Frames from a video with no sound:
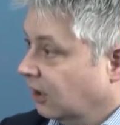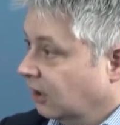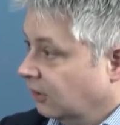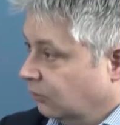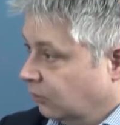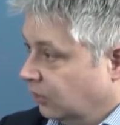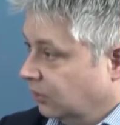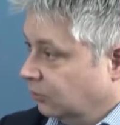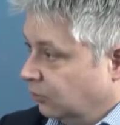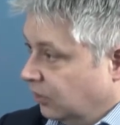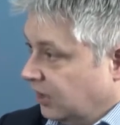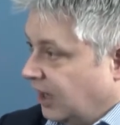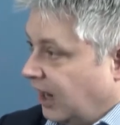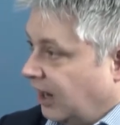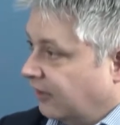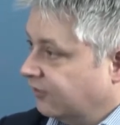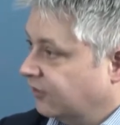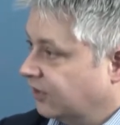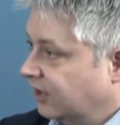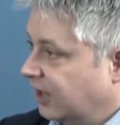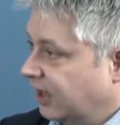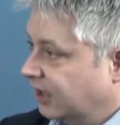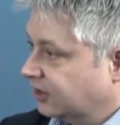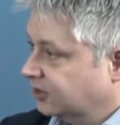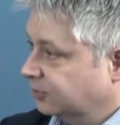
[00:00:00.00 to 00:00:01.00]
We have
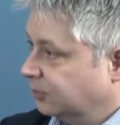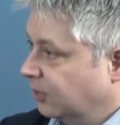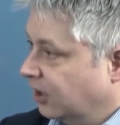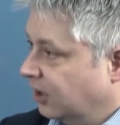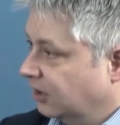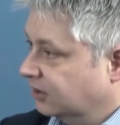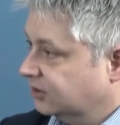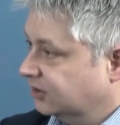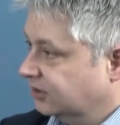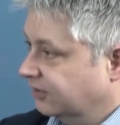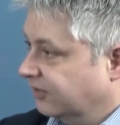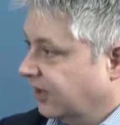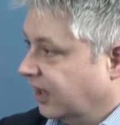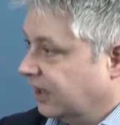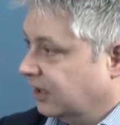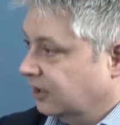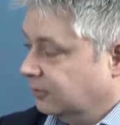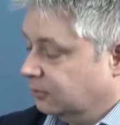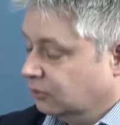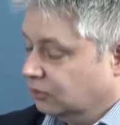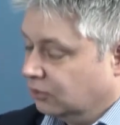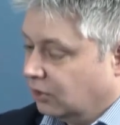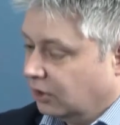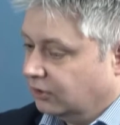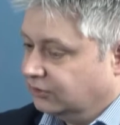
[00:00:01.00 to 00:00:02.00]
the experts
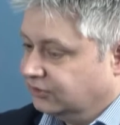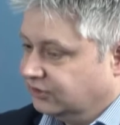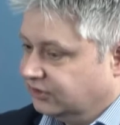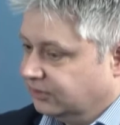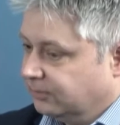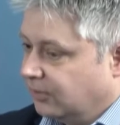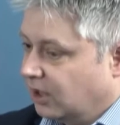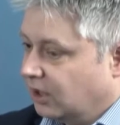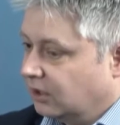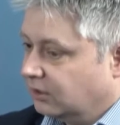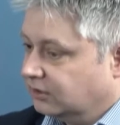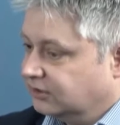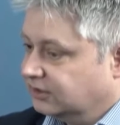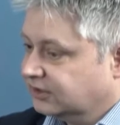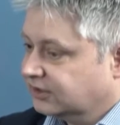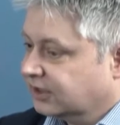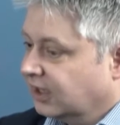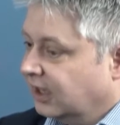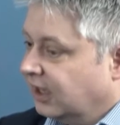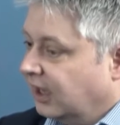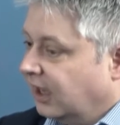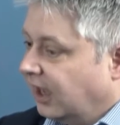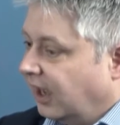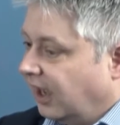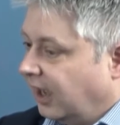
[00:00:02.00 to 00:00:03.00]
available on demand,
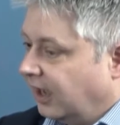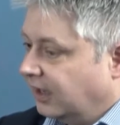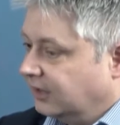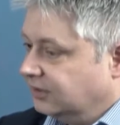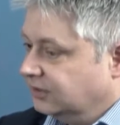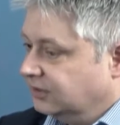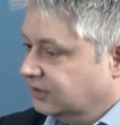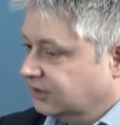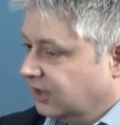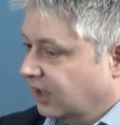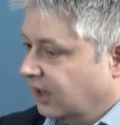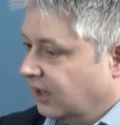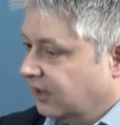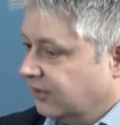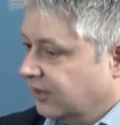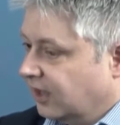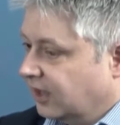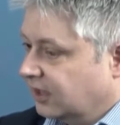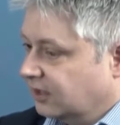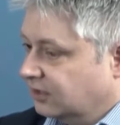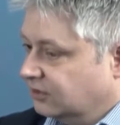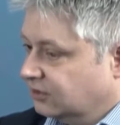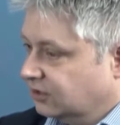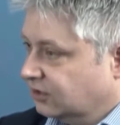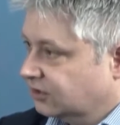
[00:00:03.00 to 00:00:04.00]
and they
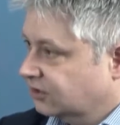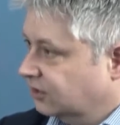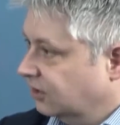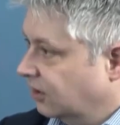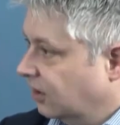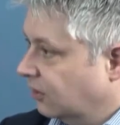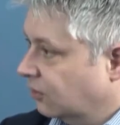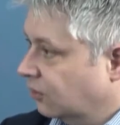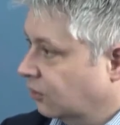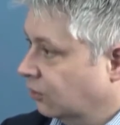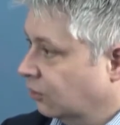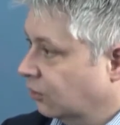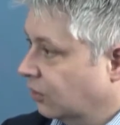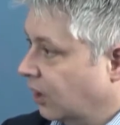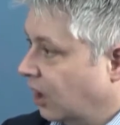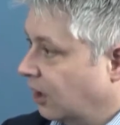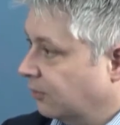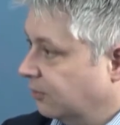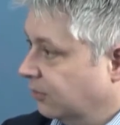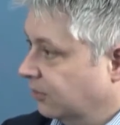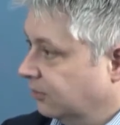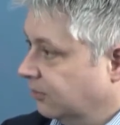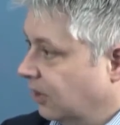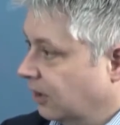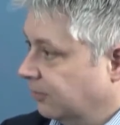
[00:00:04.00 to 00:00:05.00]
can just, you know, call up
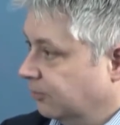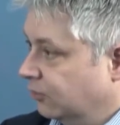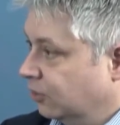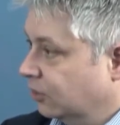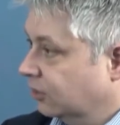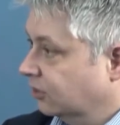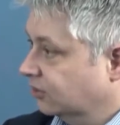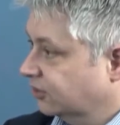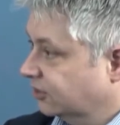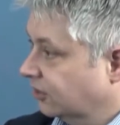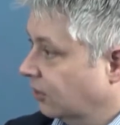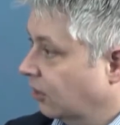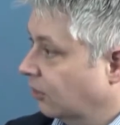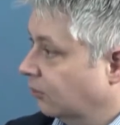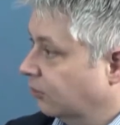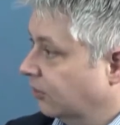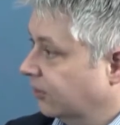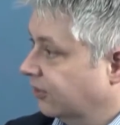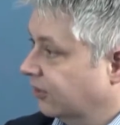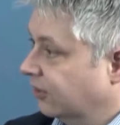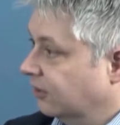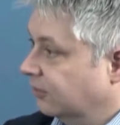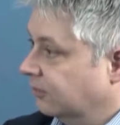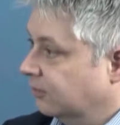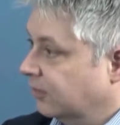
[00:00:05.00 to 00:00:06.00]
and book a slot with
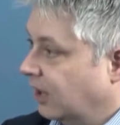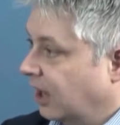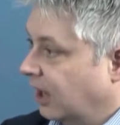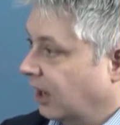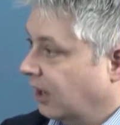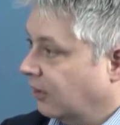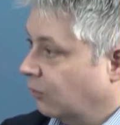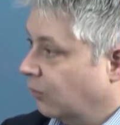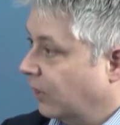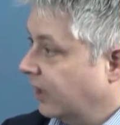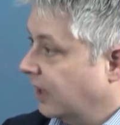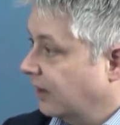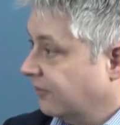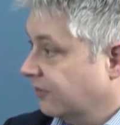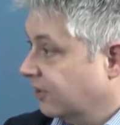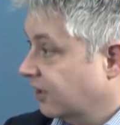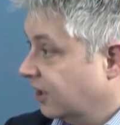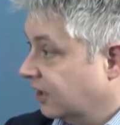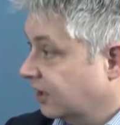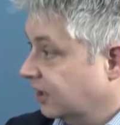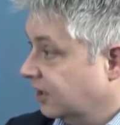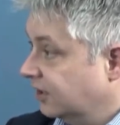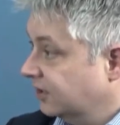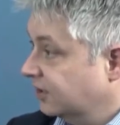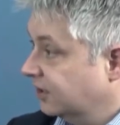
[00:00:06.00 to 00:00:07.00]
them whenever they
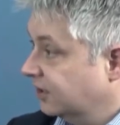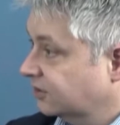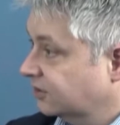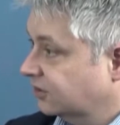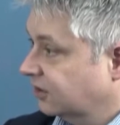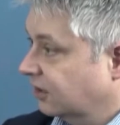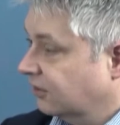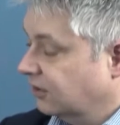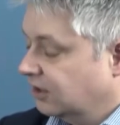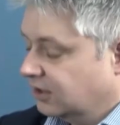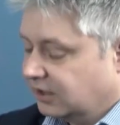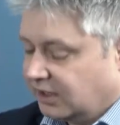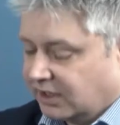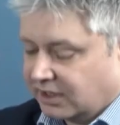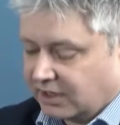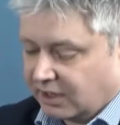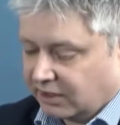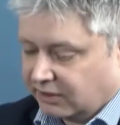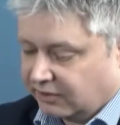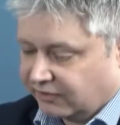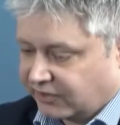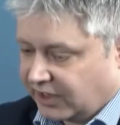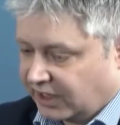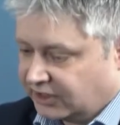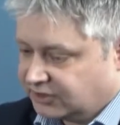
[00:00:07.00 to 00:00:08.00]
need it. it kind
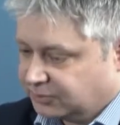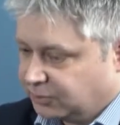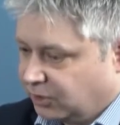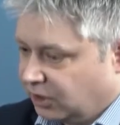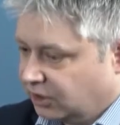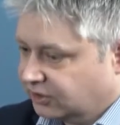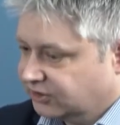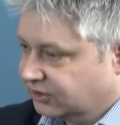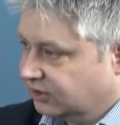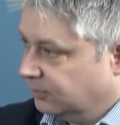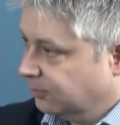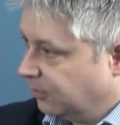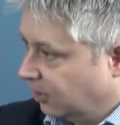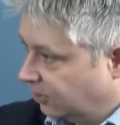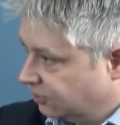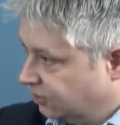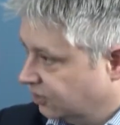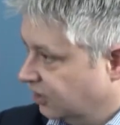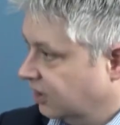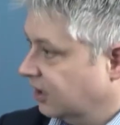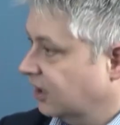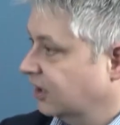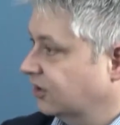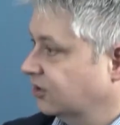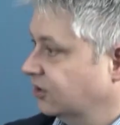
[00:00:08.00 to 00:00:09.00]
of gets past the
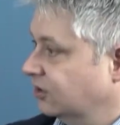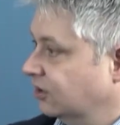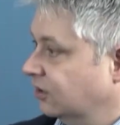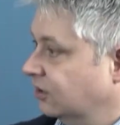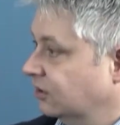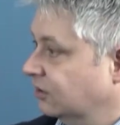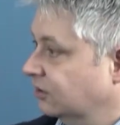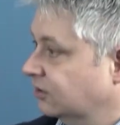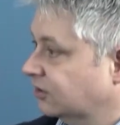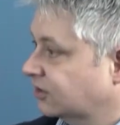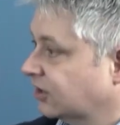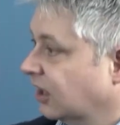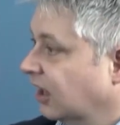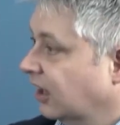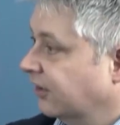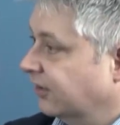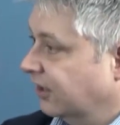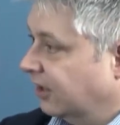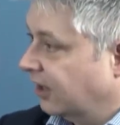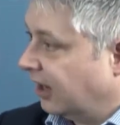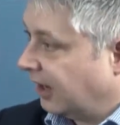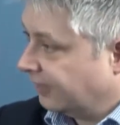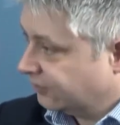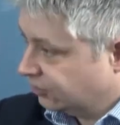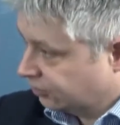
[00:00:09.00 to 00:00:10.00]
budget issues. They
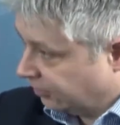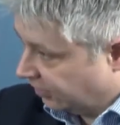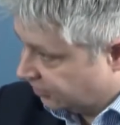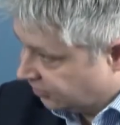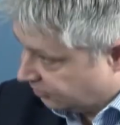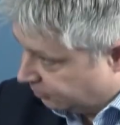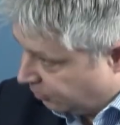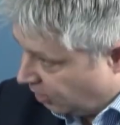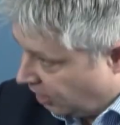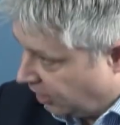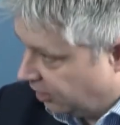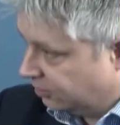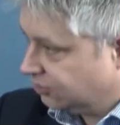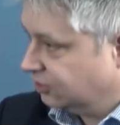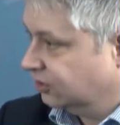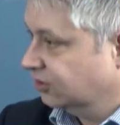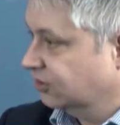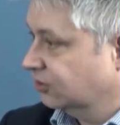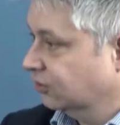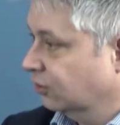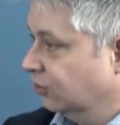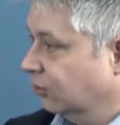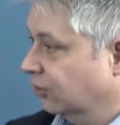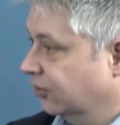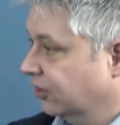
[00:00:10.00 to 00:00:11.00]
don't have to raise a purchase
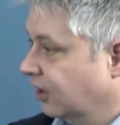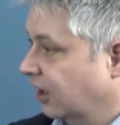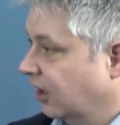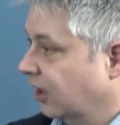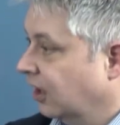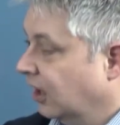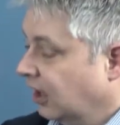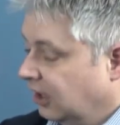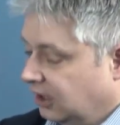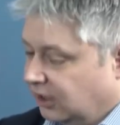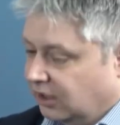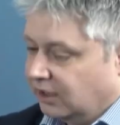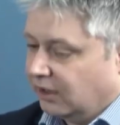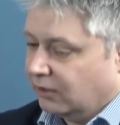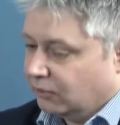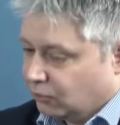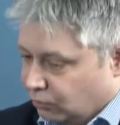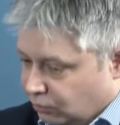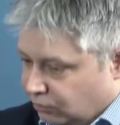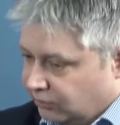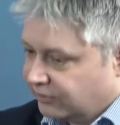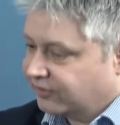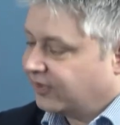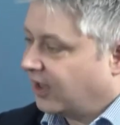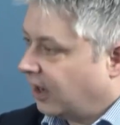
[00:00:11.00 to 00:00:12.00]
order, you know, and
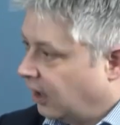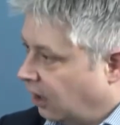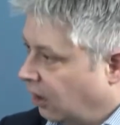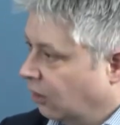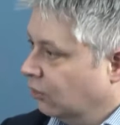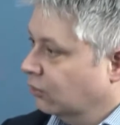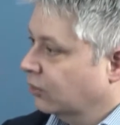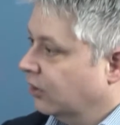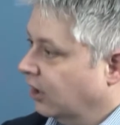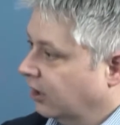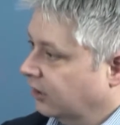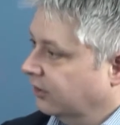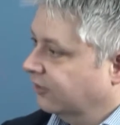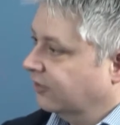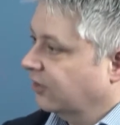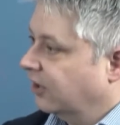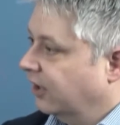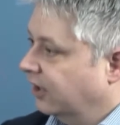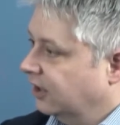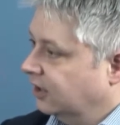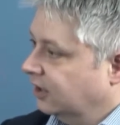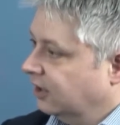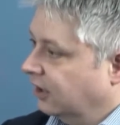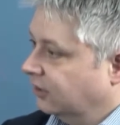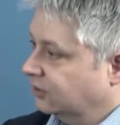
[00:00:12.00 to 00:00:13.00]
all of that whole kind of
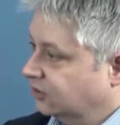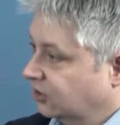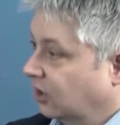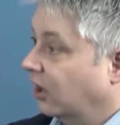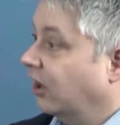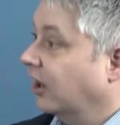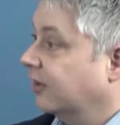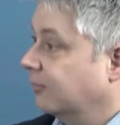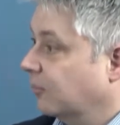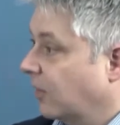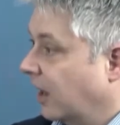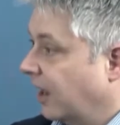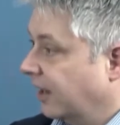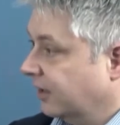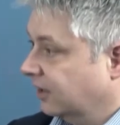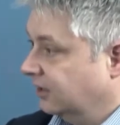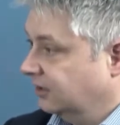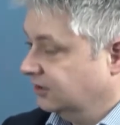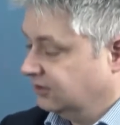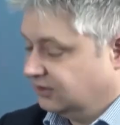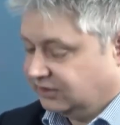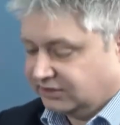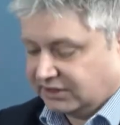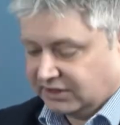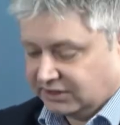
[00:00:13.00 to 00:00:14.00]
like, you know, time lag
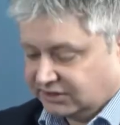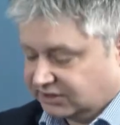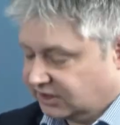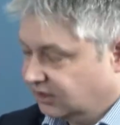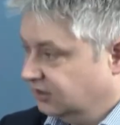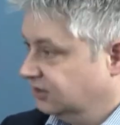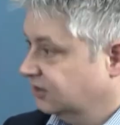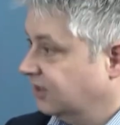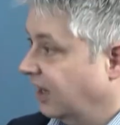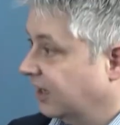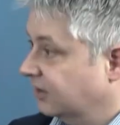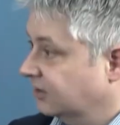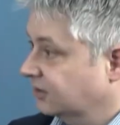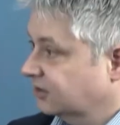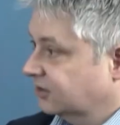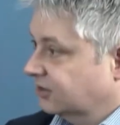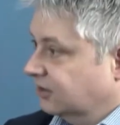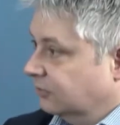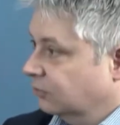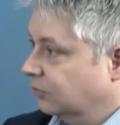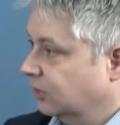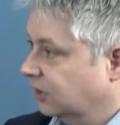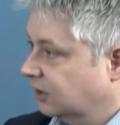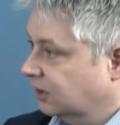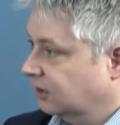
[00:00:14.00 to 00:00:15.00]
is condensed, and
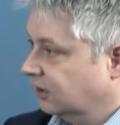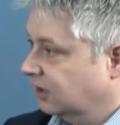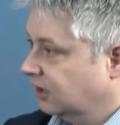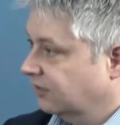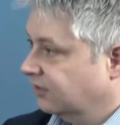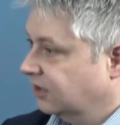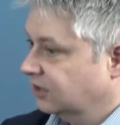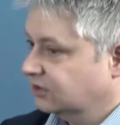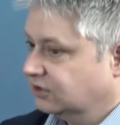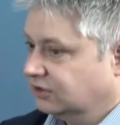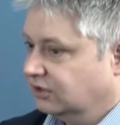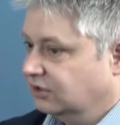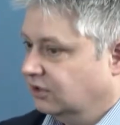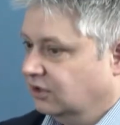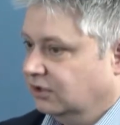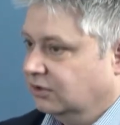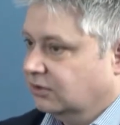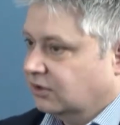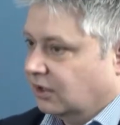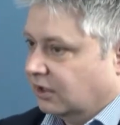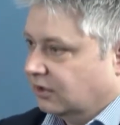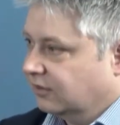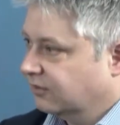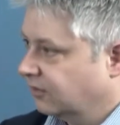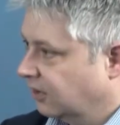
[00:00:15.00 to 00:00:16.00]
we can give it to you
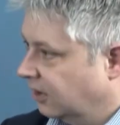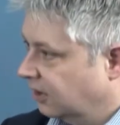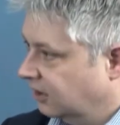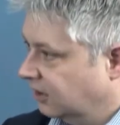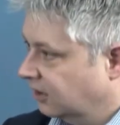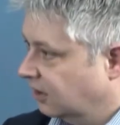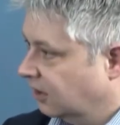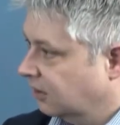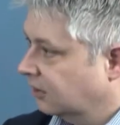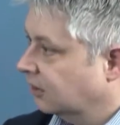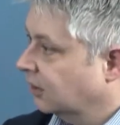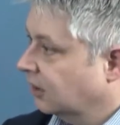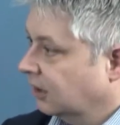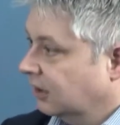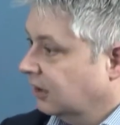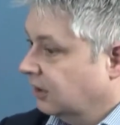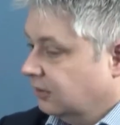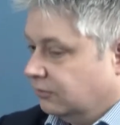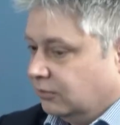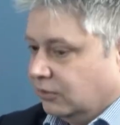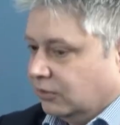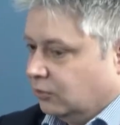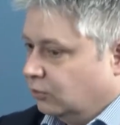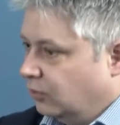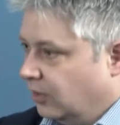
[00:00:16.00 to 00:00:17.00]
kind of like, you know,
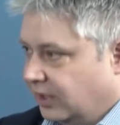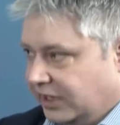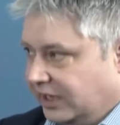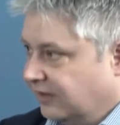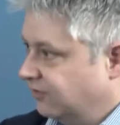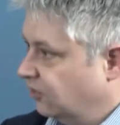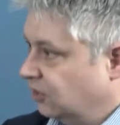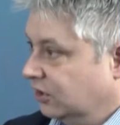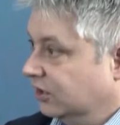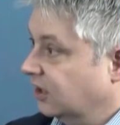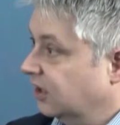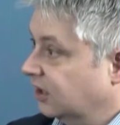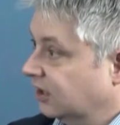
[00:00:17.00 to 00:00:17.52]
whenever you need it.